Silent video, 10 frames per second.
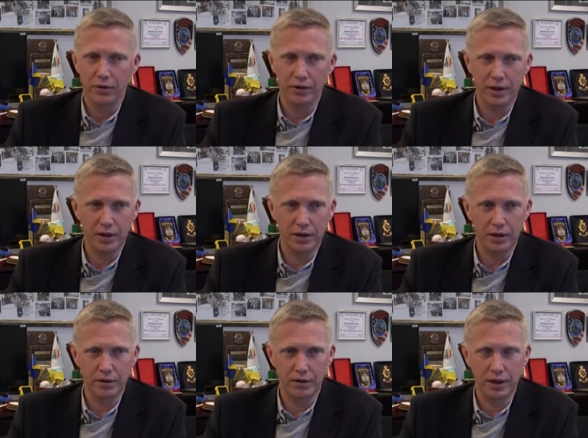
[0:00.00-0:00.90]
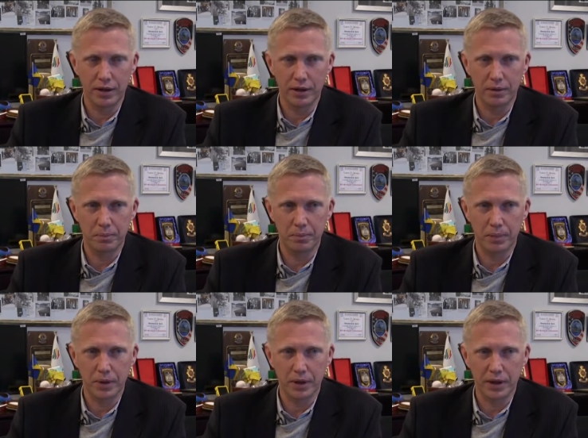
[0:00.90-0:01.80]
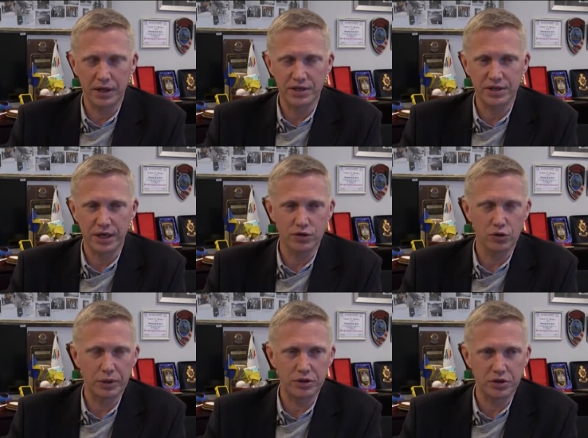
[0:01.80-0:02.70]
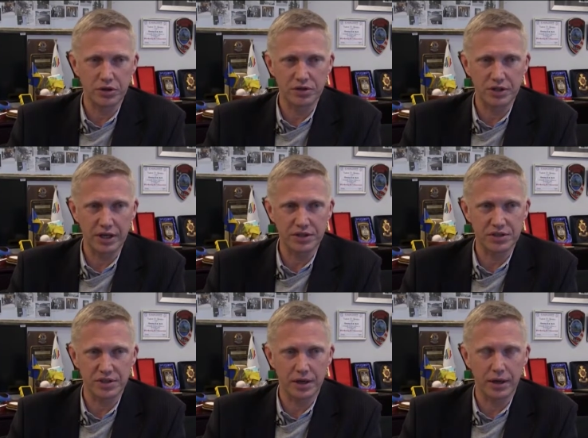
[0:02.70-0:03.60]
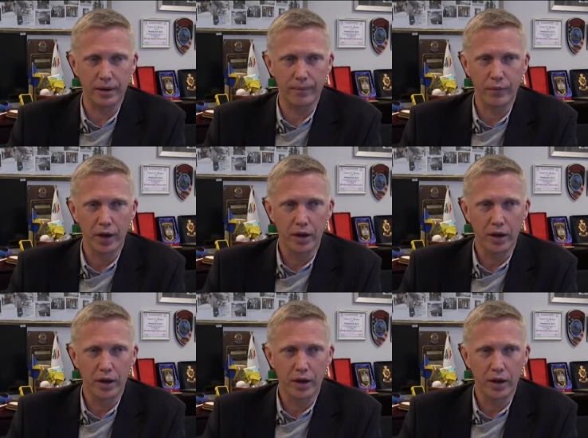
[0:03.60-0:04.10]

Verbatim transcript: the, the extent to which sex um,